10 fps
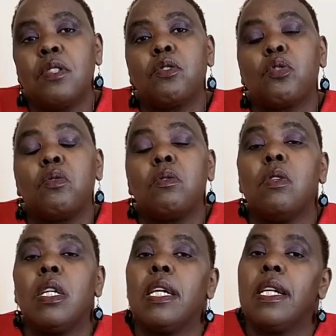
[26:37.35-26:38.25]
to school,
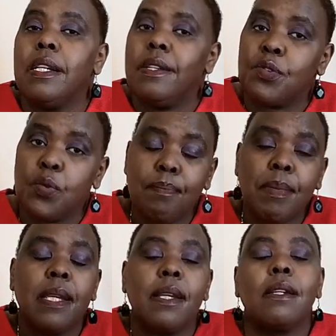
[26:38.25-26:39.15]

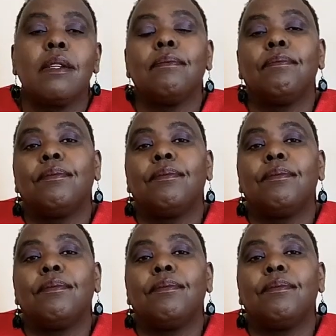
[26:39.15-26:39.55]
swimming,